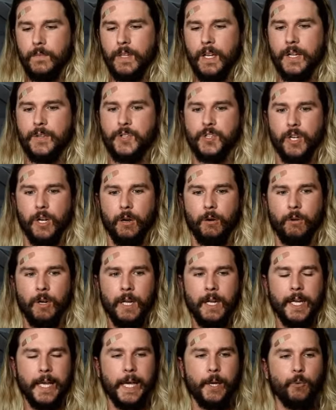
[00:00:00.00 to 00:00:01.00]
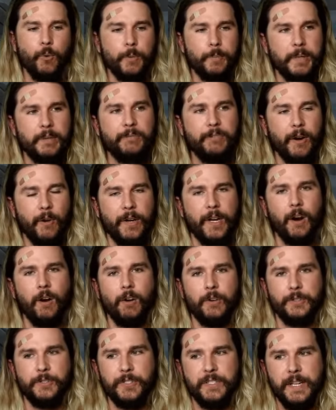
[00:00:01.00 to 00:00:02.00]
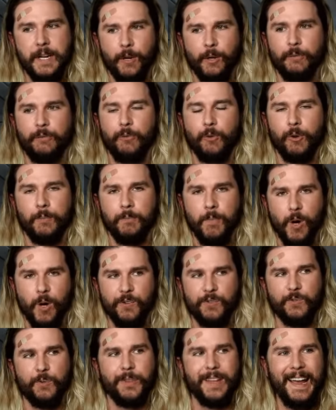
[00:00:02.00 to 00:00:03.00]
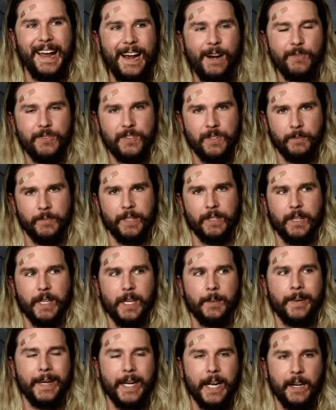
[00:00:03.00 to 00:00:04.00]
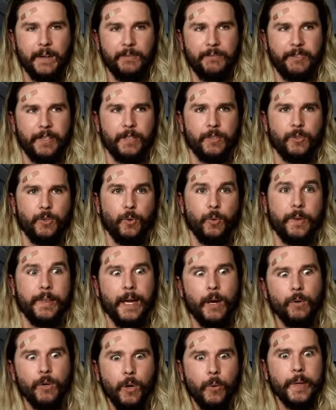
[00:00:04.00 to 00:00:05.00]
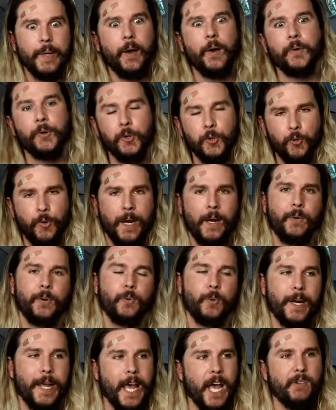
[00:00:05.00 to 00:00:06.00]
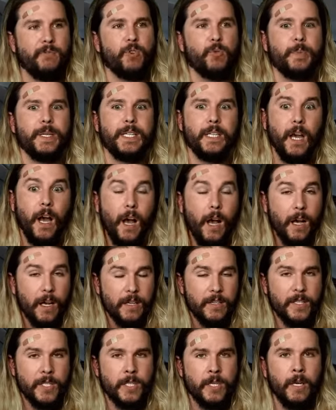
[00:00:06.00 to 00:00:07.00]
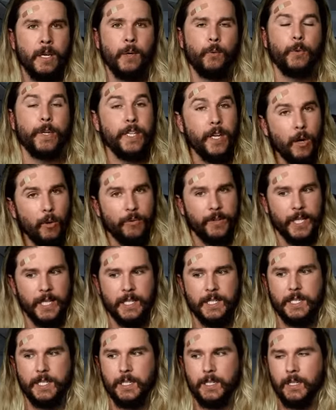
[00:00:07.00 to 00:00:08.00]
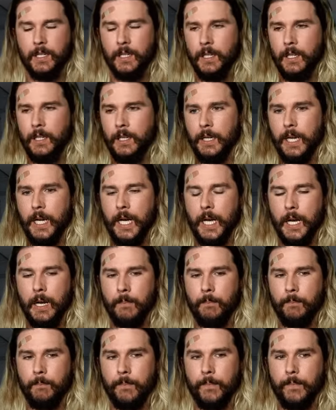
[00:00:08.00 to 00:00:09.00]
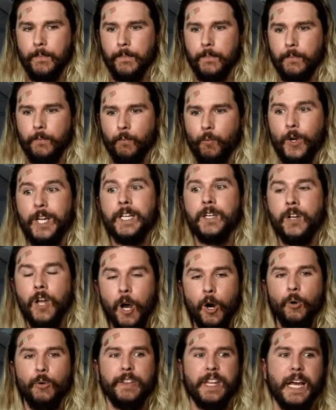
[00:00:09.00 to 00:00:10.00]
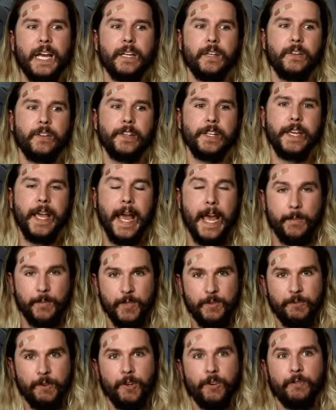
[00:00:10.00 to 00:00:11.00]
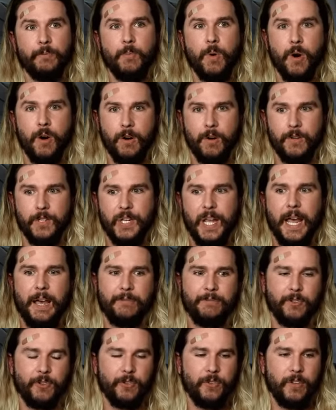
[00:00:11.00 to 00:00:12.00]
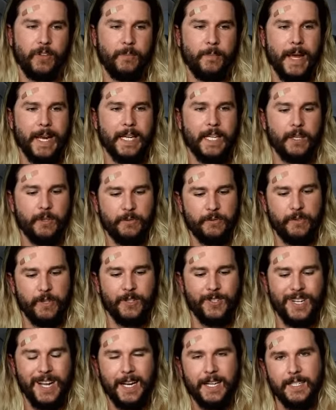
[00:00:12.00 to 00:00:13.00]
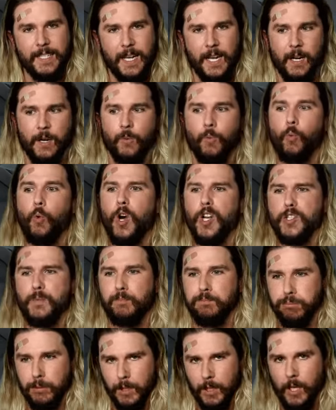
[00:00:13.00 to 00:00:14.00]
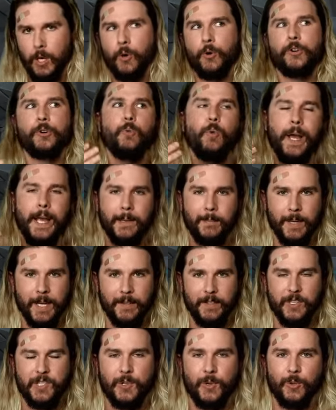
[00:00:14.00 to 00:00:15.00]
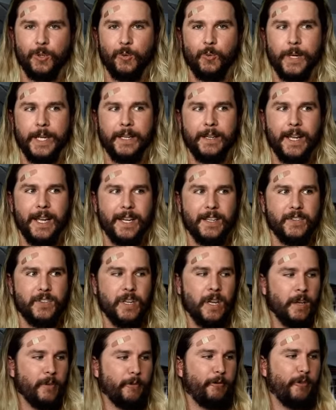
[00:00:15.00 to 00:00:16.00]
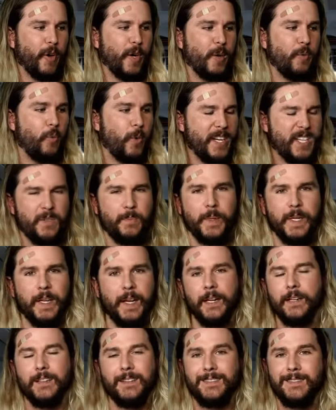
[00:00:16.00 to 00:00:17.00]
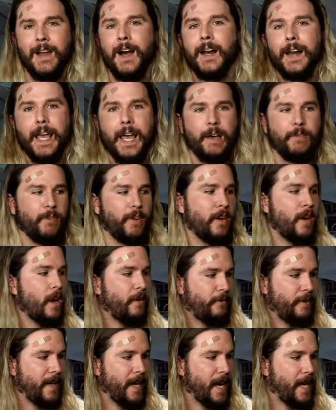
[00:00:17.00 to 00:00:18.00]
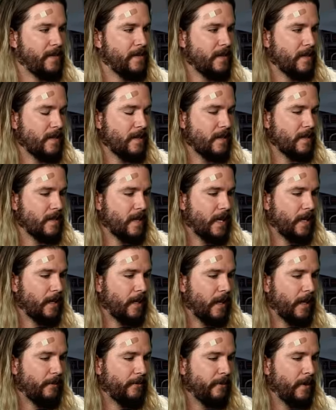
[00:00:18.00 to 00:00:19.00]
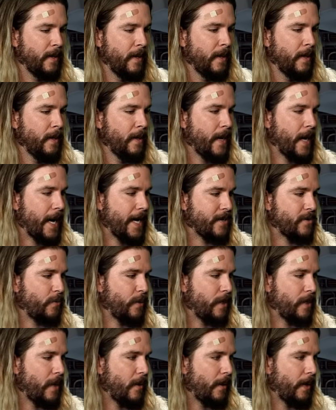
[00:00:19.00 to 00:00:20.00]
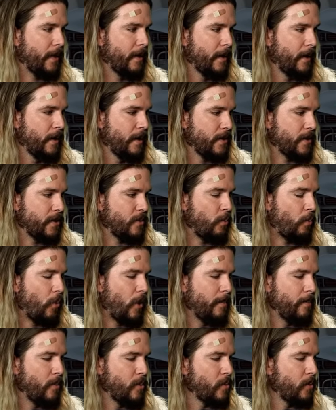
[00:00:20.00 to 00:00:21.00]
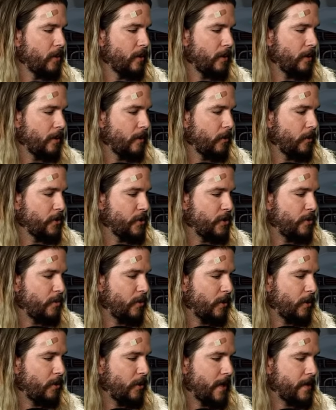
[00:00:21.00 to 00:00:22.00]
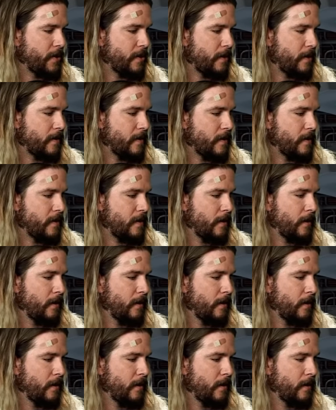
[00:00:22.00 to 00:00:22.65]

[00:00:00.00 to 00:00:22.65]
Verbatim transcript: And so it would be very hard to terraform Mars without something like a magnetic field or without going underground or what have you, because we know this. Um, we know that the atmosphere of Mars, after the magnetosphere died down, was blown away by the solar wind and is very wispy and does not have enough gas to sustain life as we know it. Just one more or two more questions